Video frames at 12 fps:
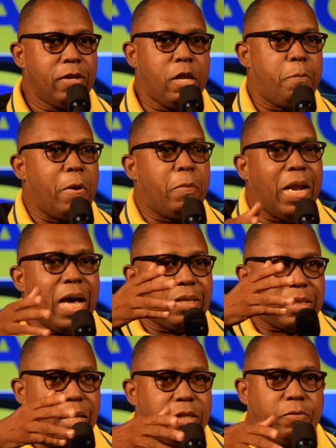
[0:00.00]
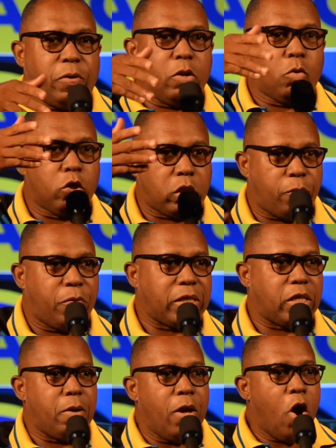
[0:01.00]
the people asking for the roads to
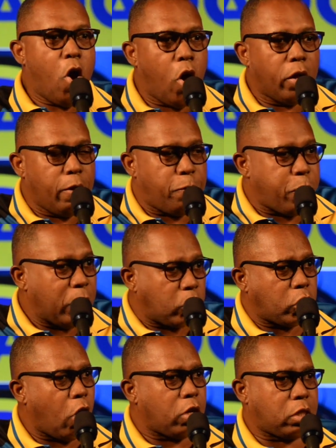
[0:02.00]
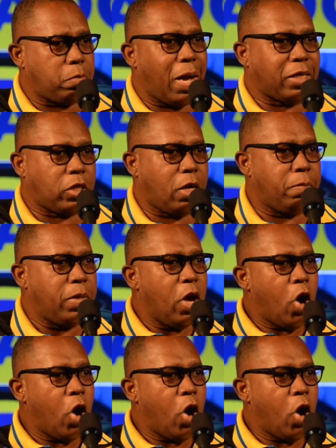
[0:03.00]
fix it, all the front shocks smash up,